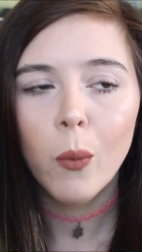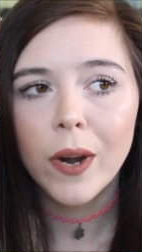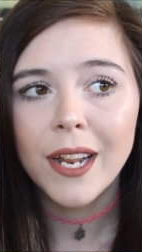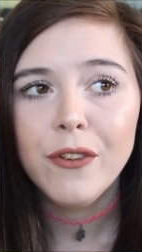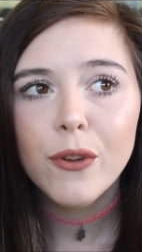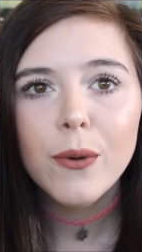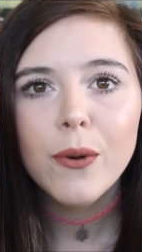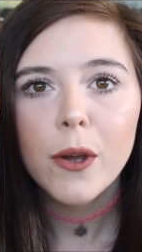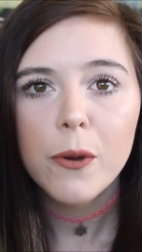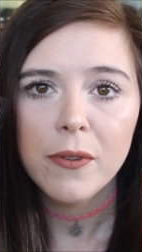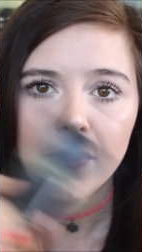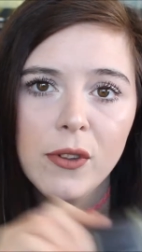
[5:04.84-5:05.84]
What I do
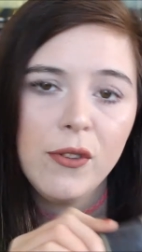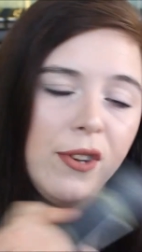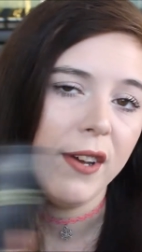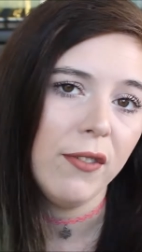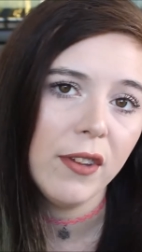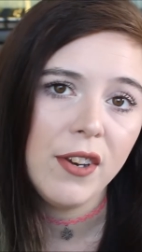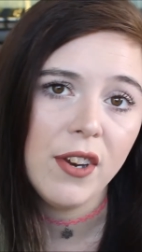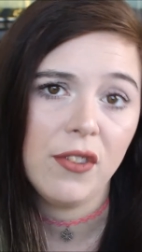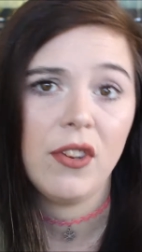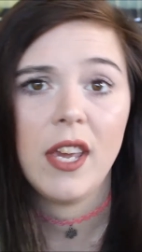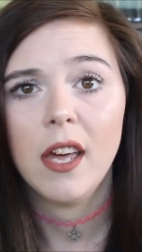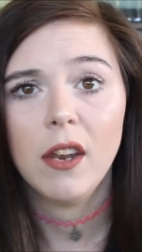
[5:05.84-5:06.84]
know is this definitely
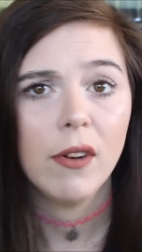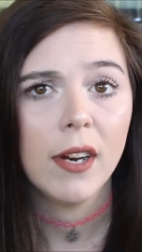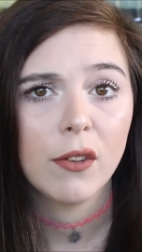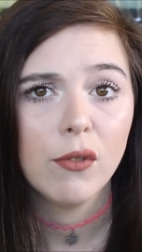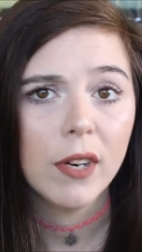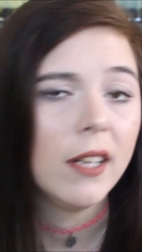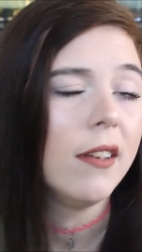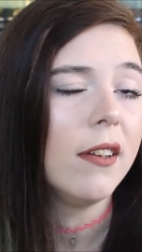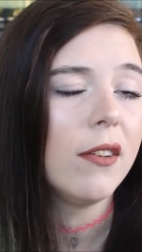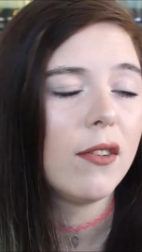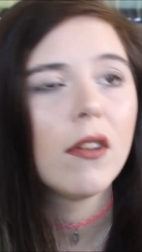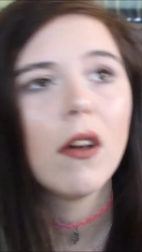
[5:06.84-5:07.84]
doesn't counteract
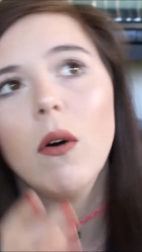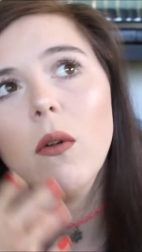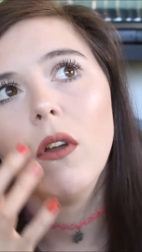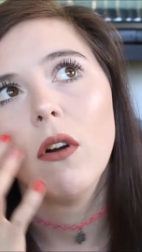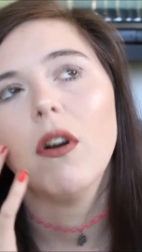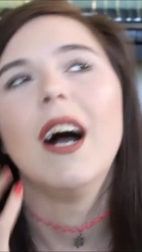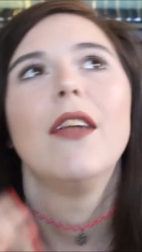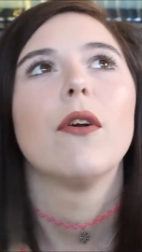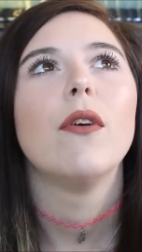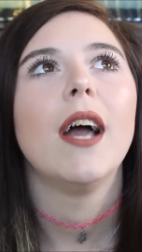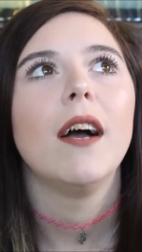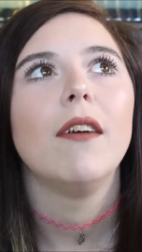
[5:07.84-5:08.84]
redness, although I
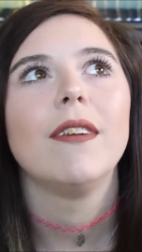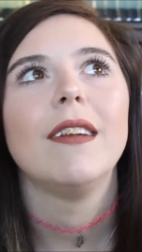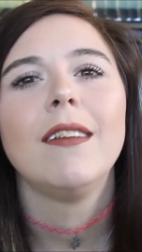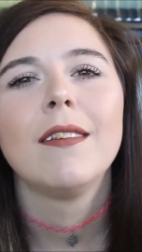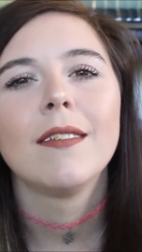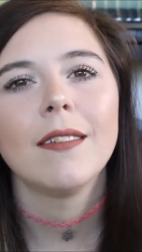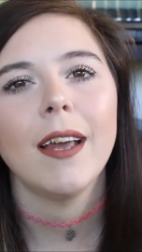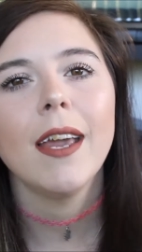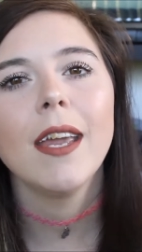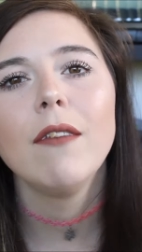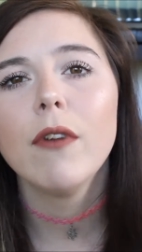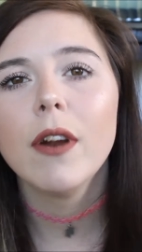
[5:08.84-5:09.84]
don't have
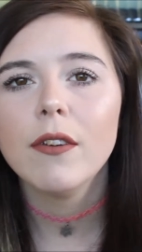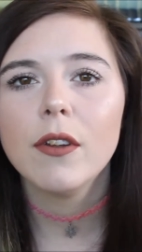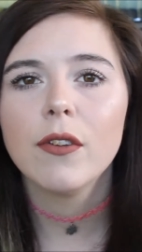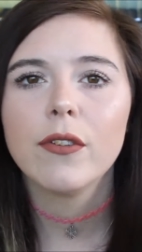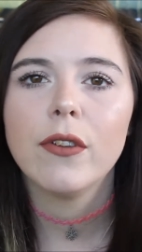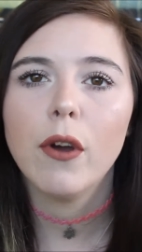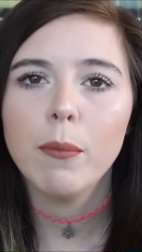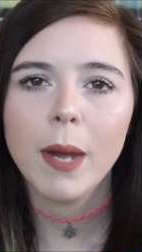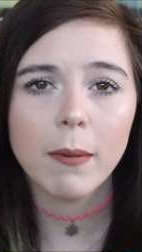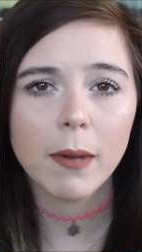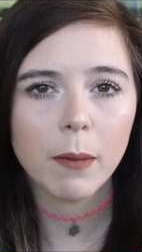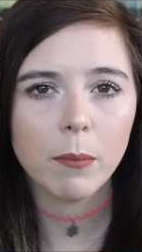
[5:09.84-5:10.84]
insane redness, so
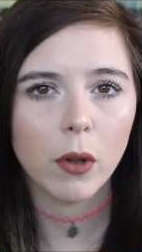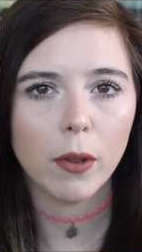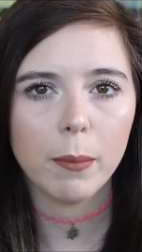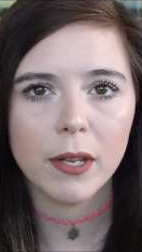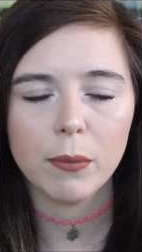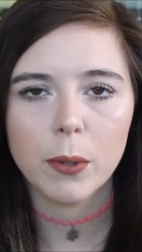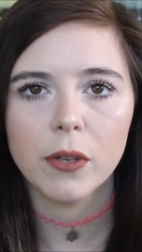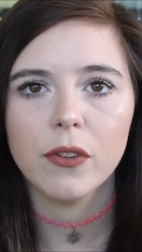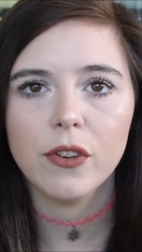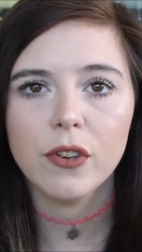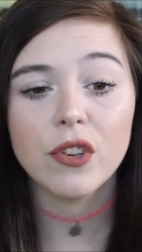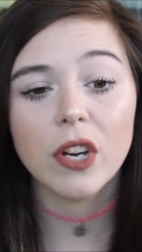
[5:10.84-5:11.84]
maybe I'm not the best
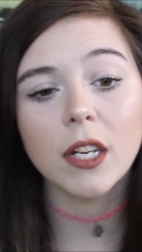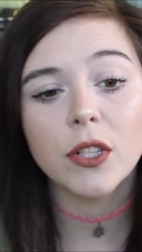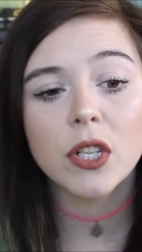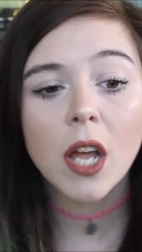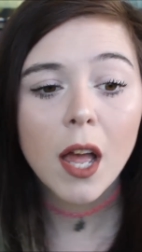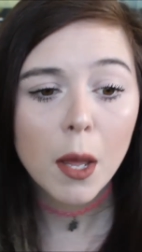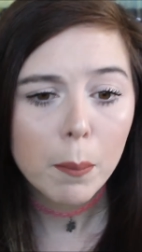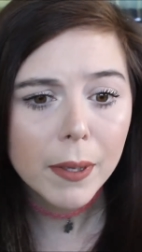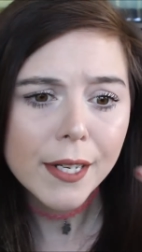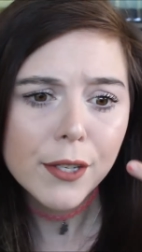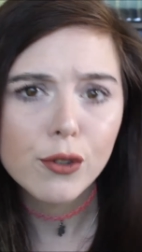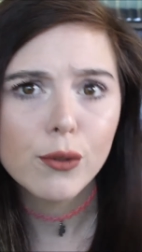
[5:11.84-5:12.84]
person to judge, but
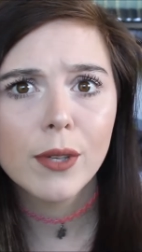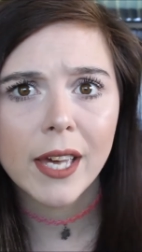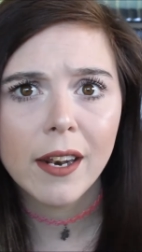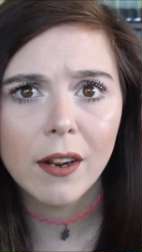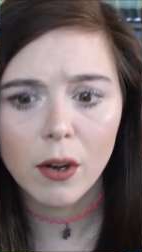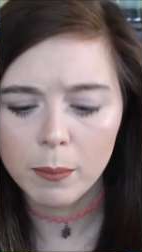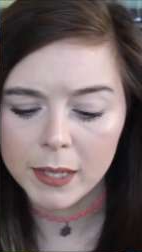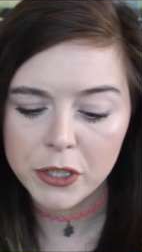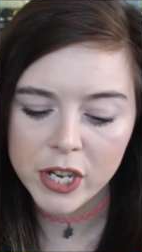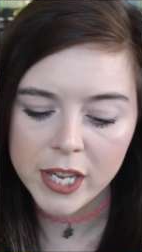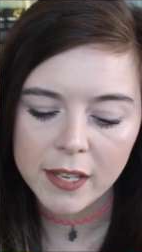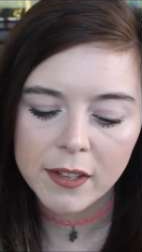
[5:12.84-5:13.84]
I do get it on my
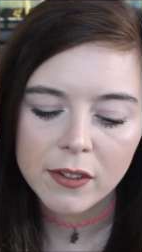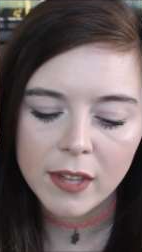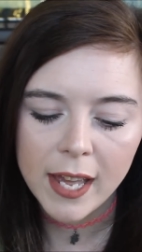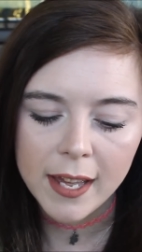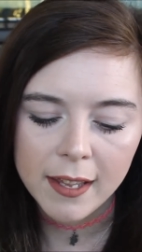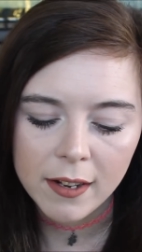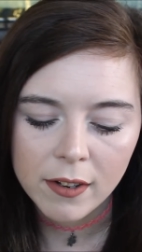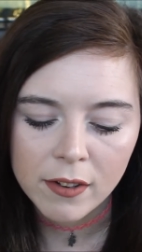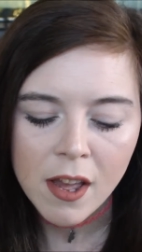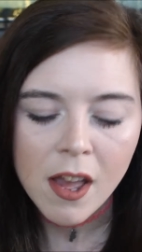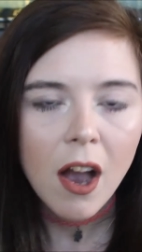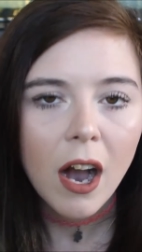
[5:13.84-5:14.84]
cheeks, and
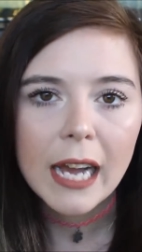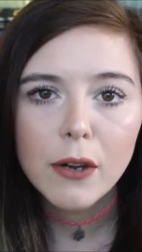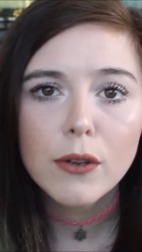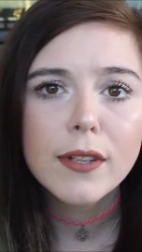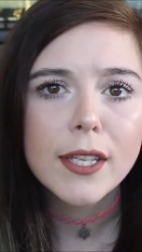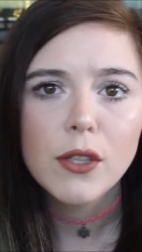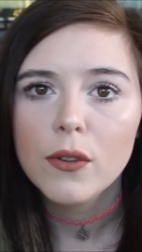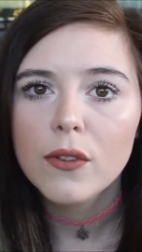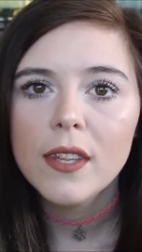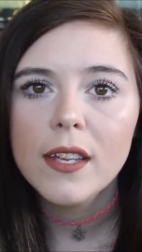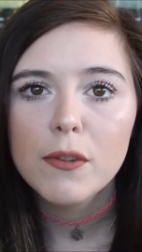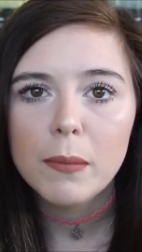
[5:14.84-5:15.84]
I only use
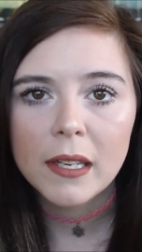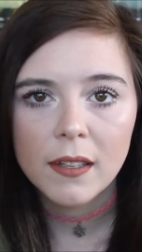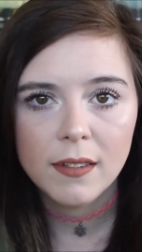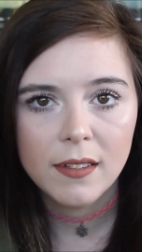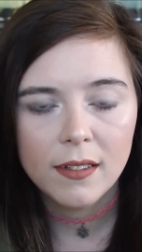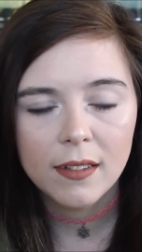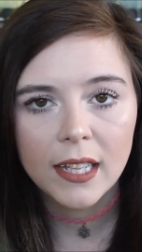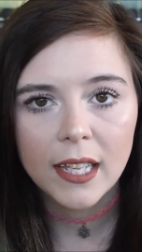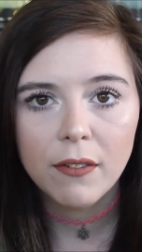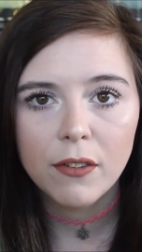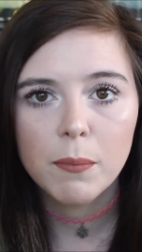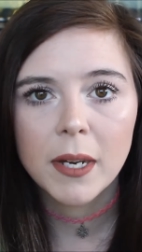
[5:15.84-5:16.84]
this because this
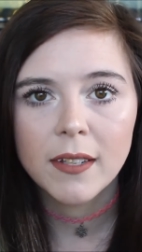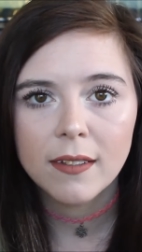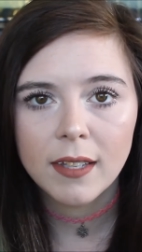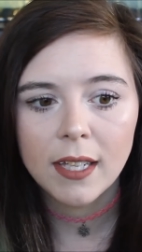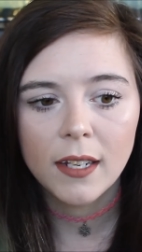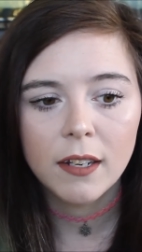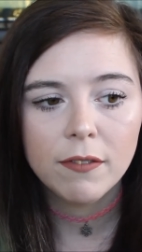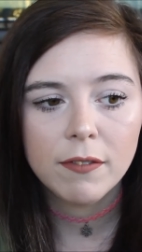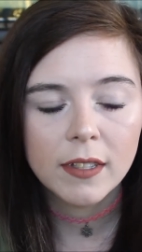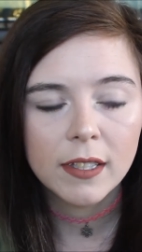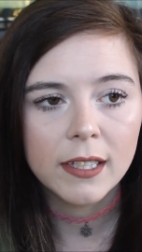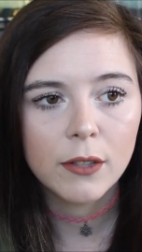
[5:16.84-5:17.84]
leaves my skin
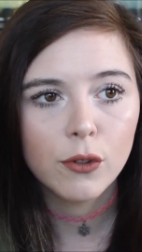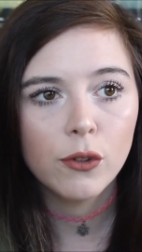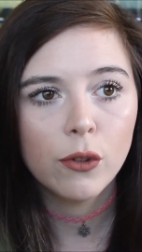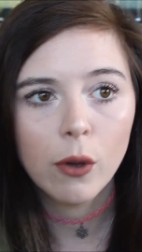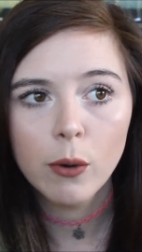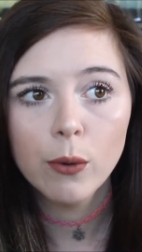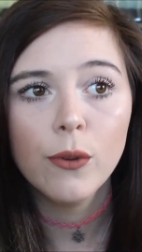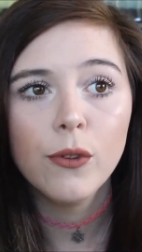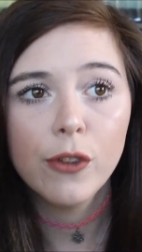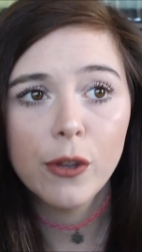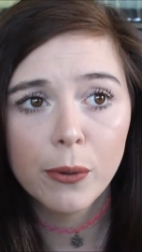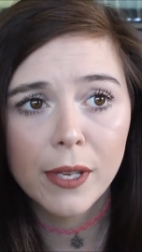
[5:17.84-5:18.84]
feeling so
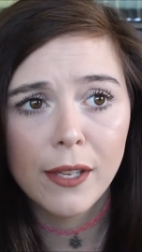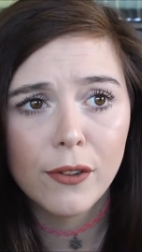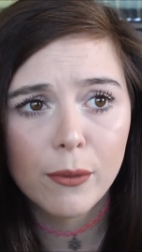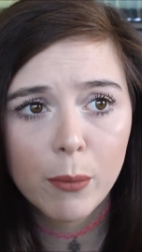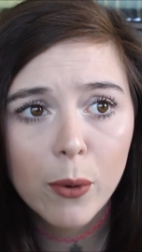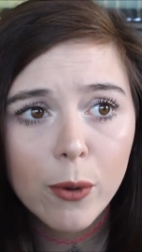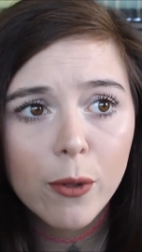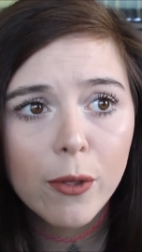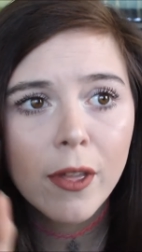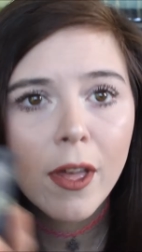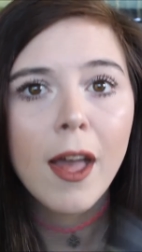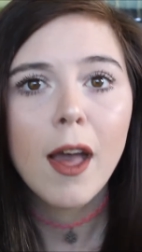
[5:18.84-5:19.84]
silky smooth,